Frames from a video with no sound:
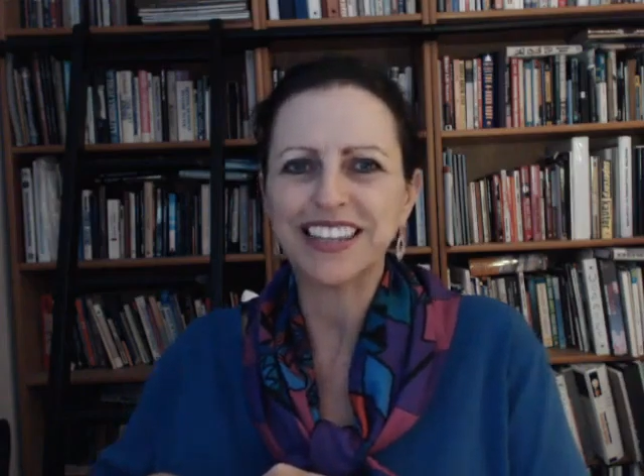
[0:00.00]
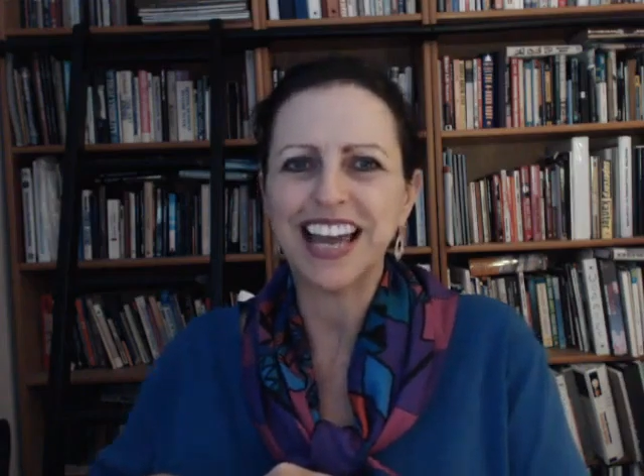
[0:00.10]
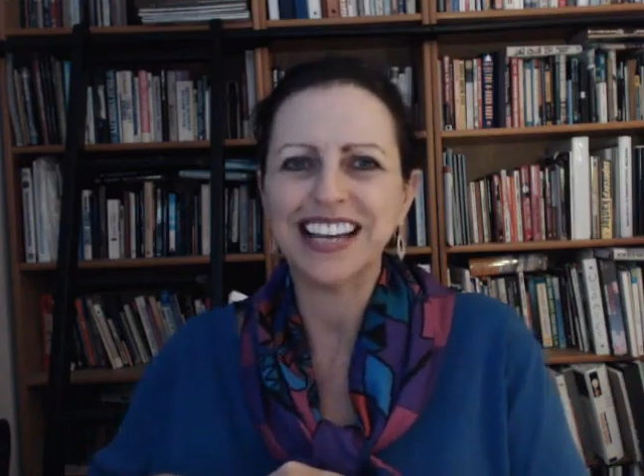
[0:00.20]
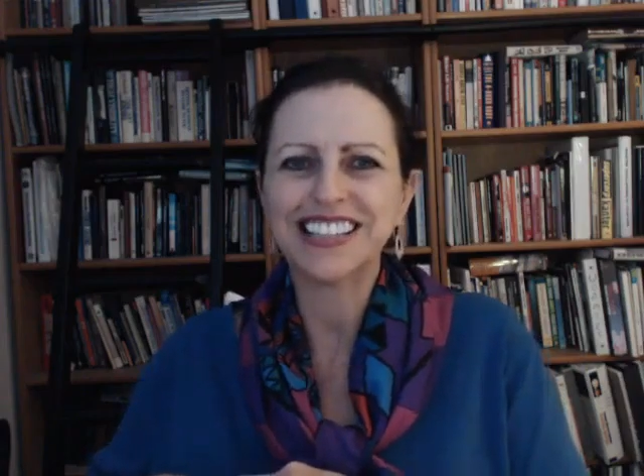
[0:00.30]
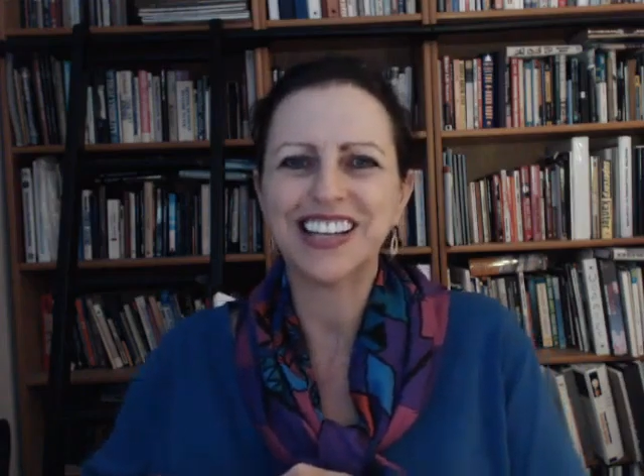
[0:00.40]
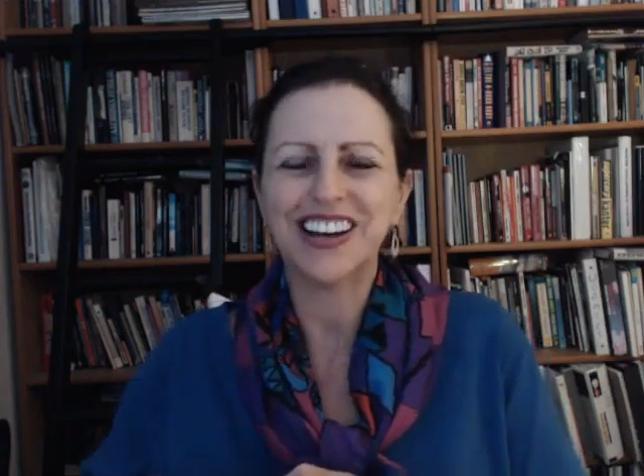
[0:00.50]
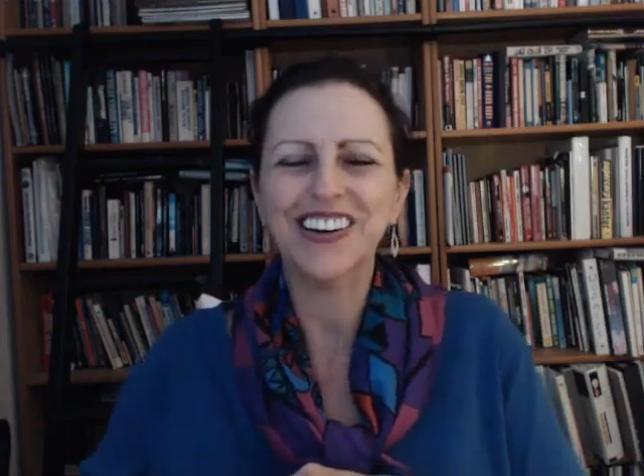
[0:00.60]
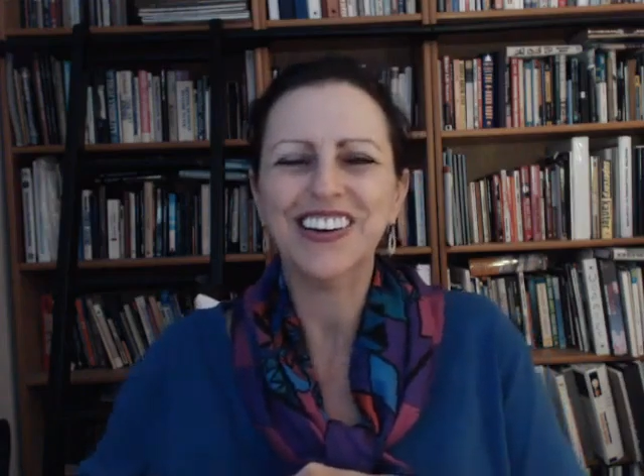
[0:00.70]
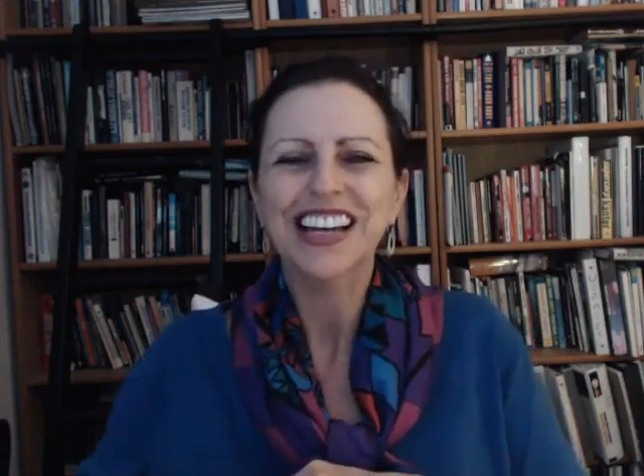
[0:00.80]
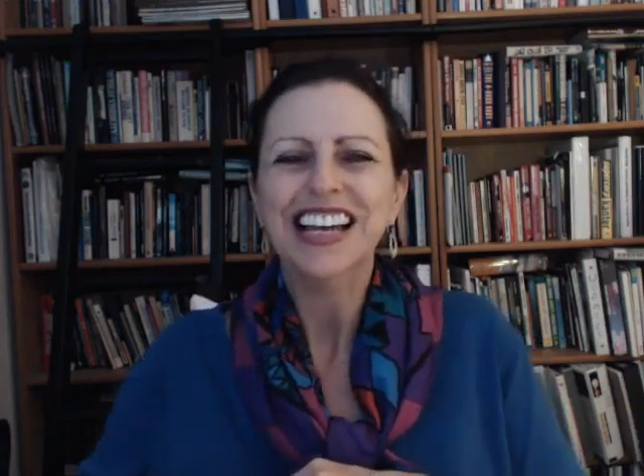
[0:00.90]
that.
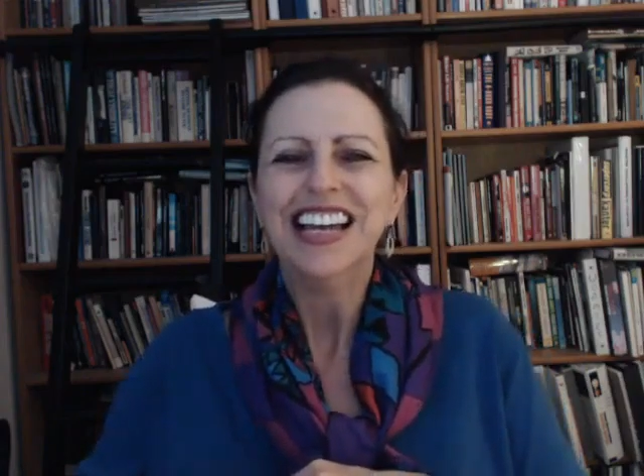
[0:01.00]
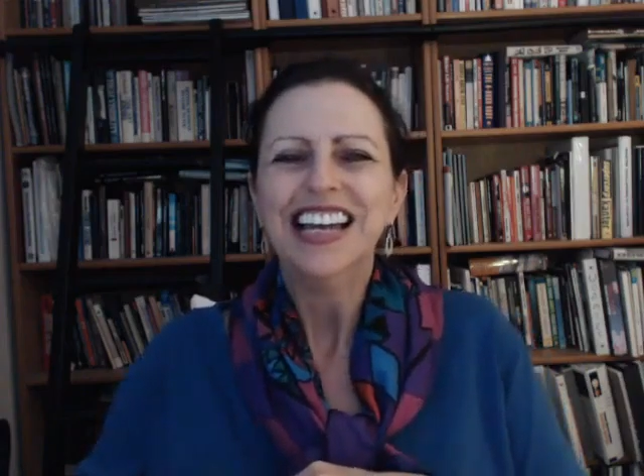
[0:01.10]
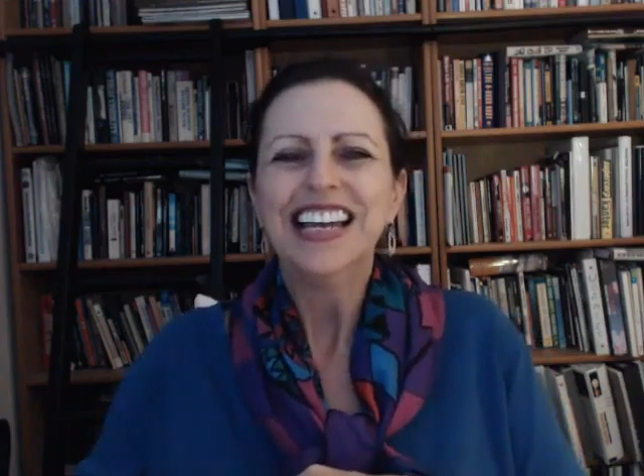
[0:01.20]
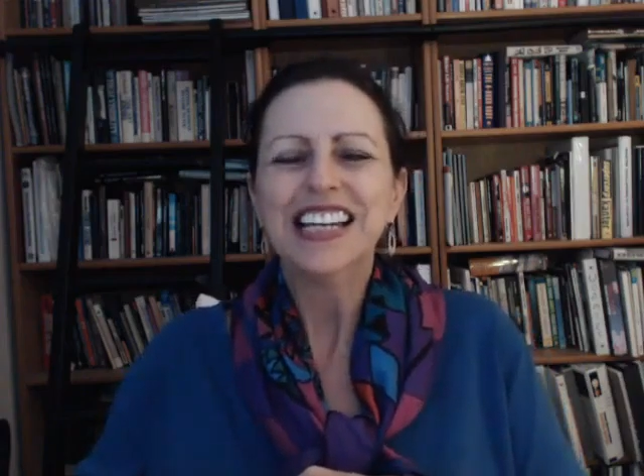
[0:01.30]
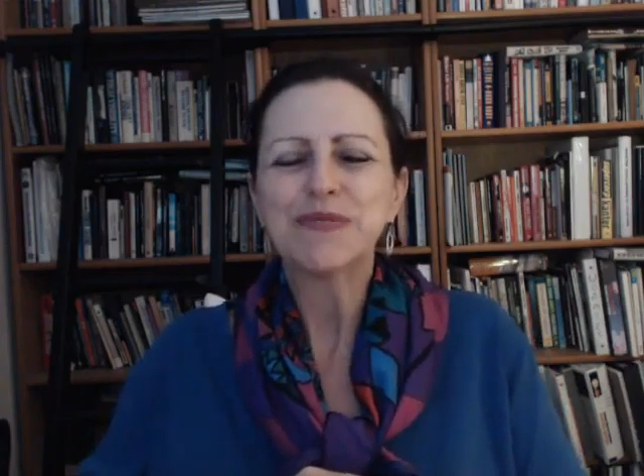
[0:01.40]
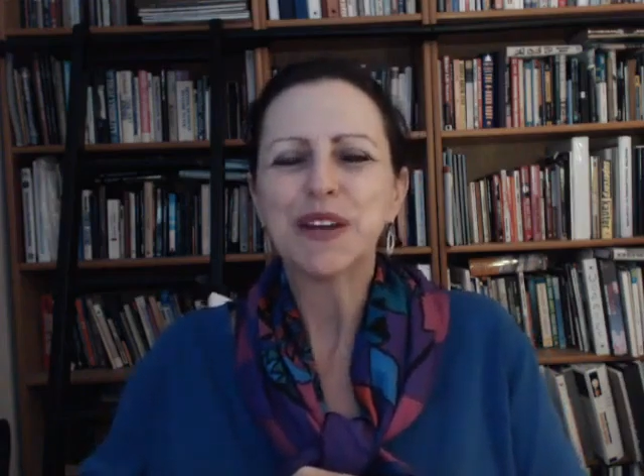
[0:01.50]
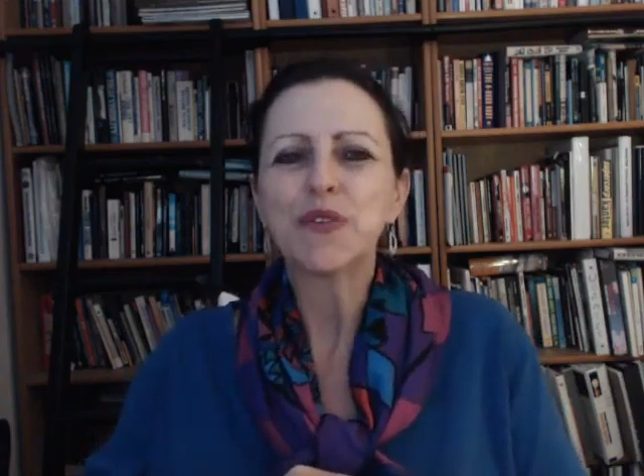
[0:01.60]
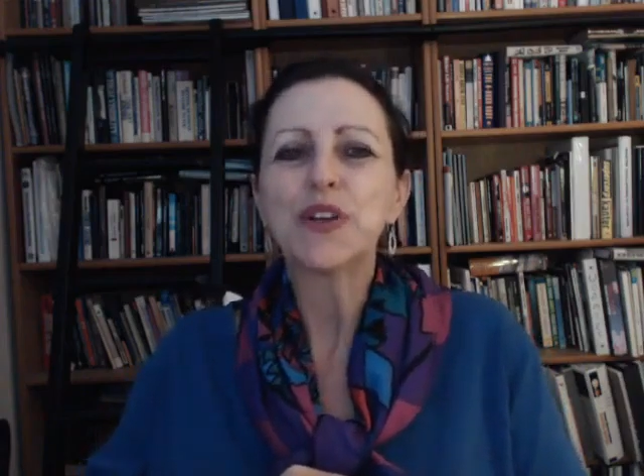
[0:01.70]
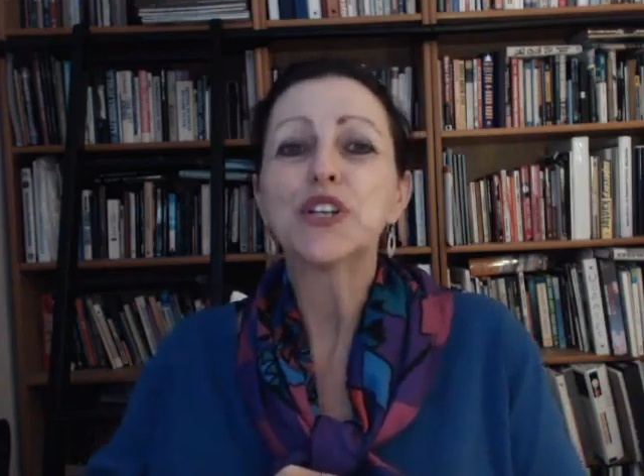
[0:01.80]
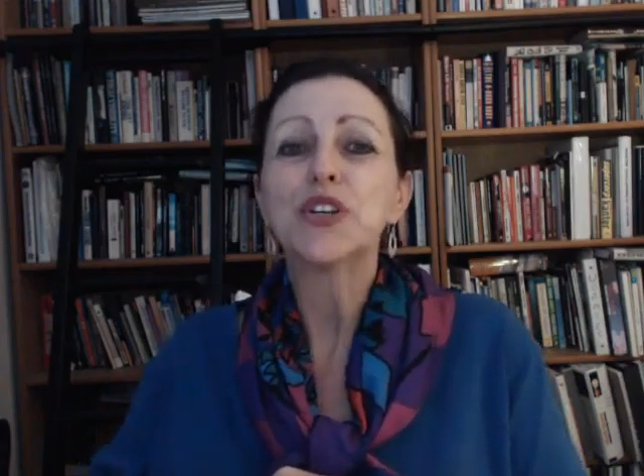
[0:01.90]
So he's been
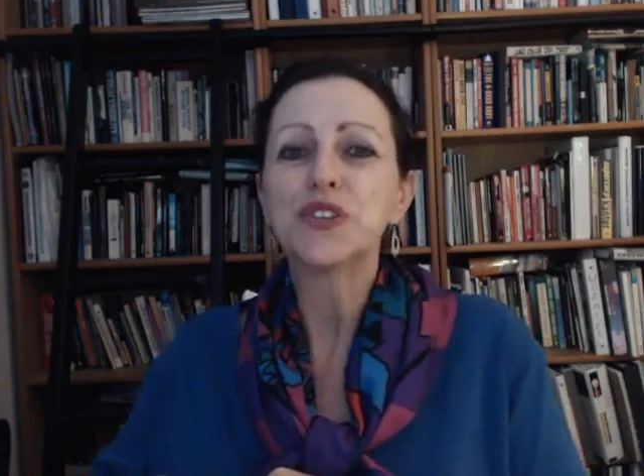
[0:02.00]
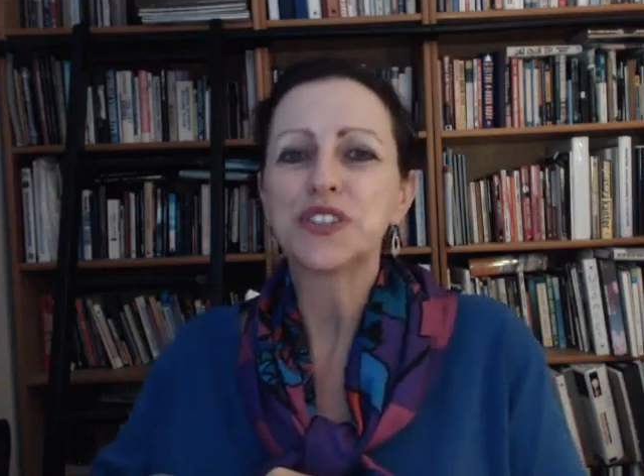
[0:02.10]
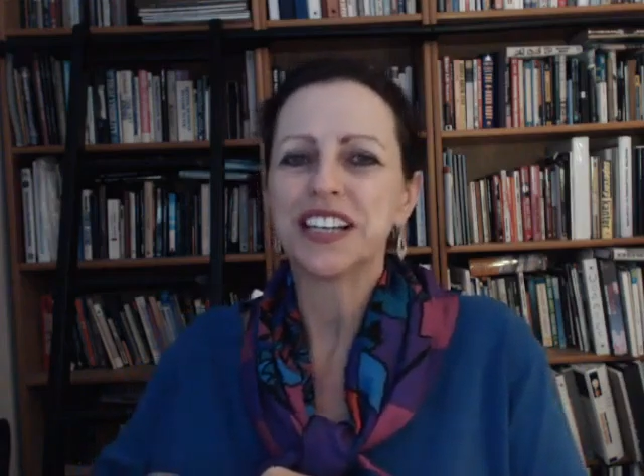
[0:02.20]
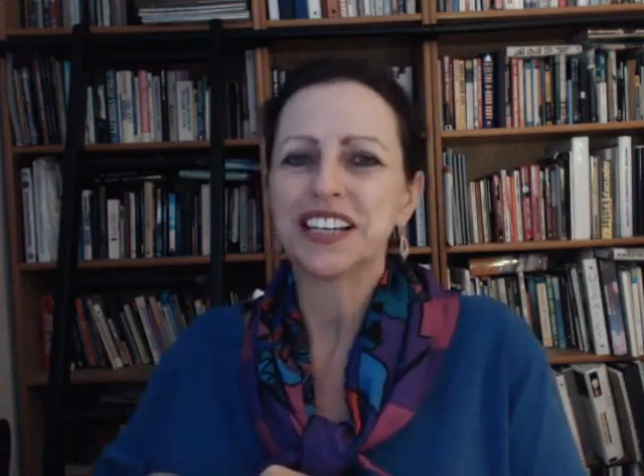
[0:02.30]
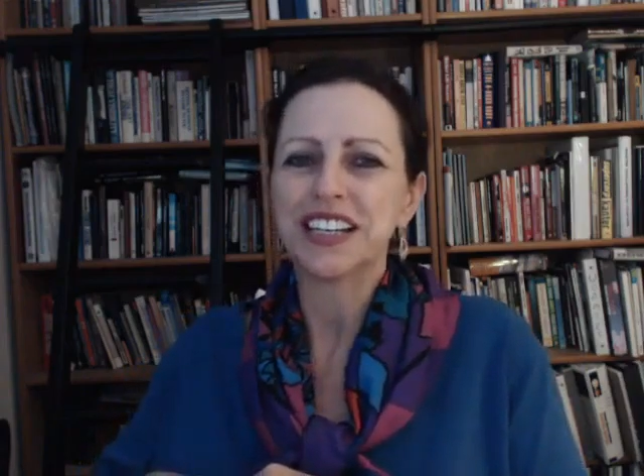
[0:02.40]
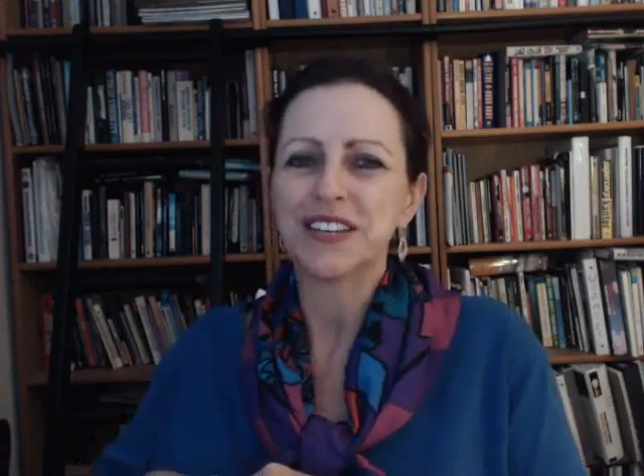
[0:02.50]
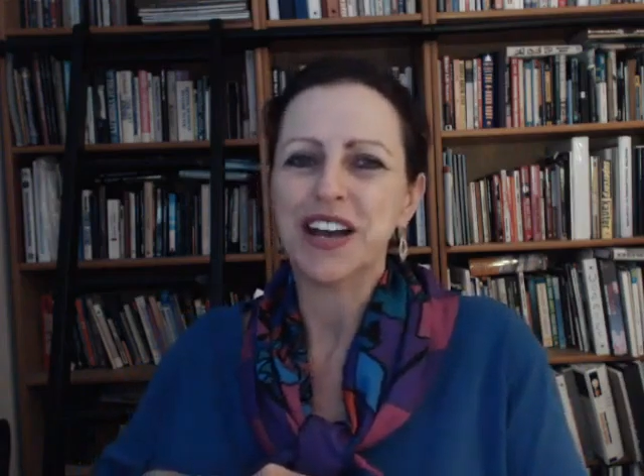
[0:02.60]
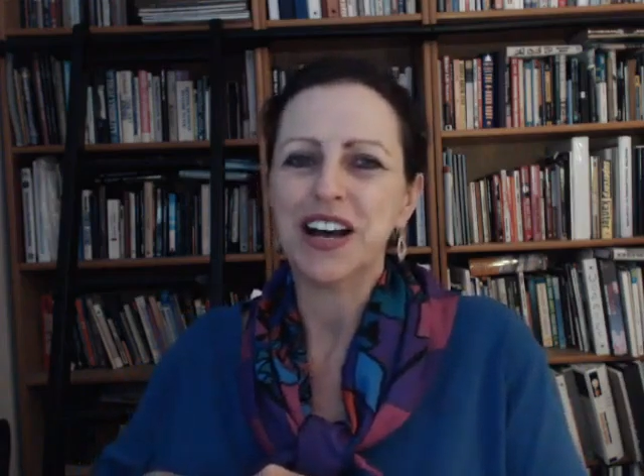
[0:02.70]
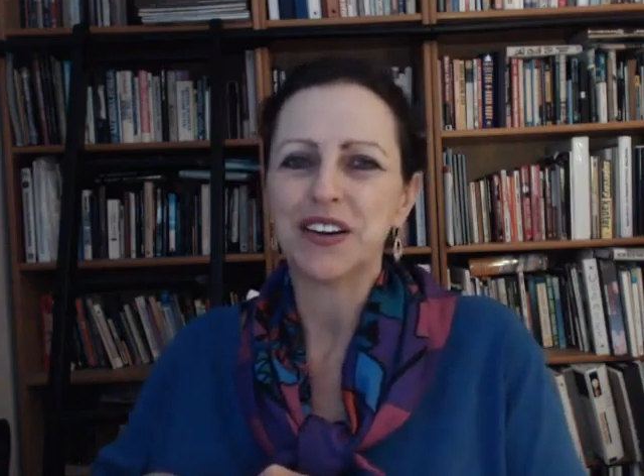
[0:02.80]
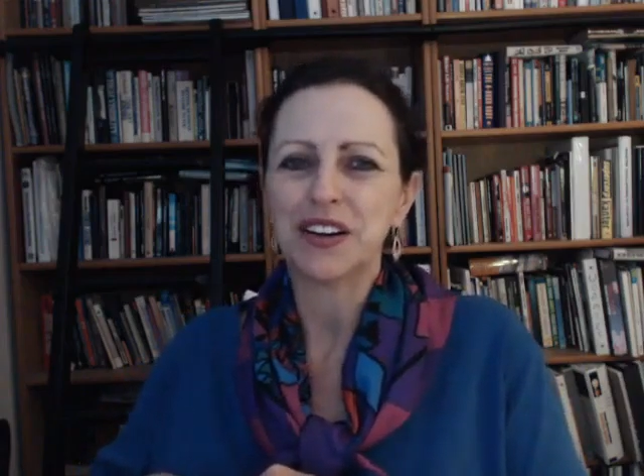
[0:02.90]
reducing the
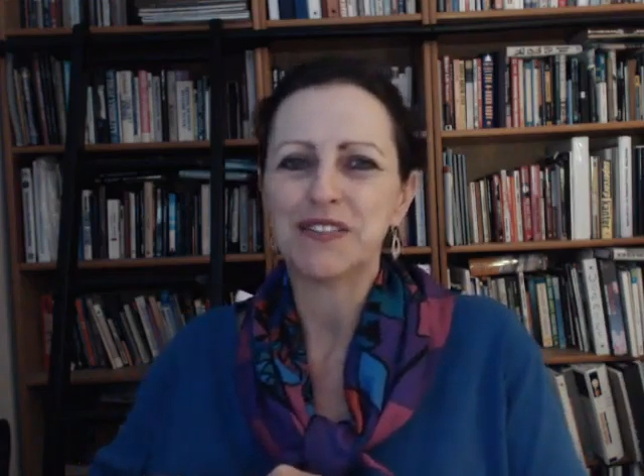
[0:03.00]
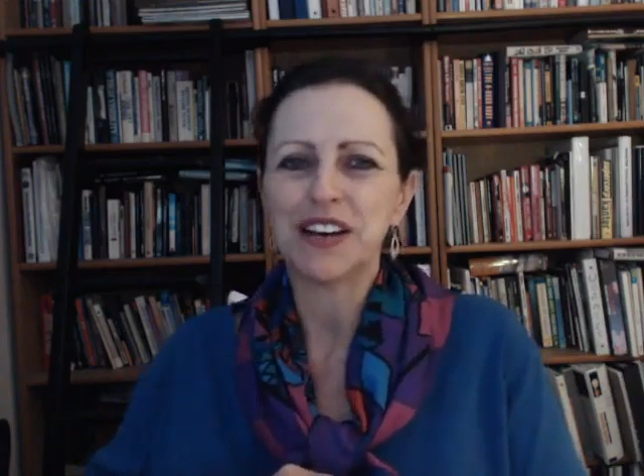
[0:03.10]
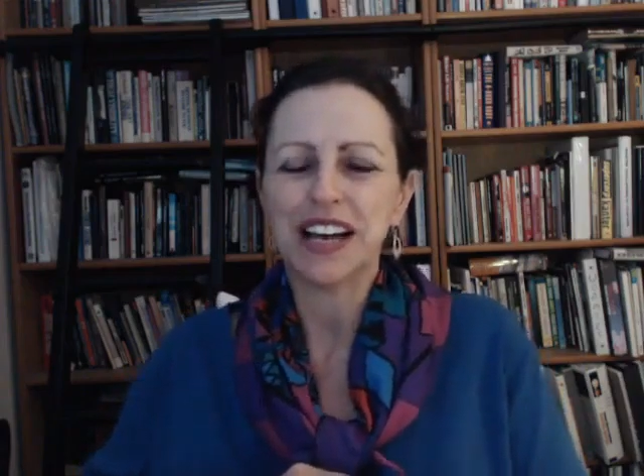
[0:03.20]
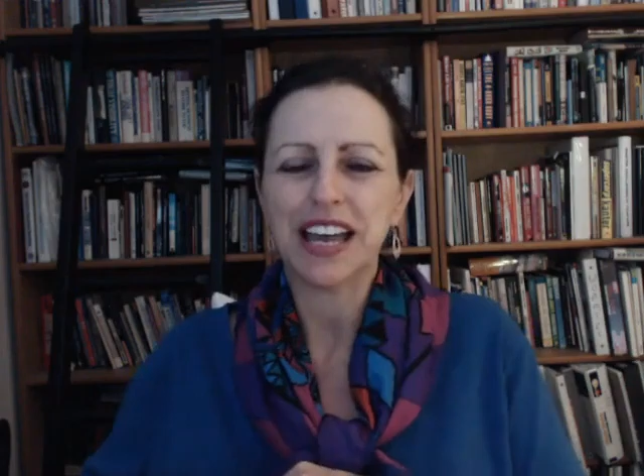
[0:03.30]
amount of uh,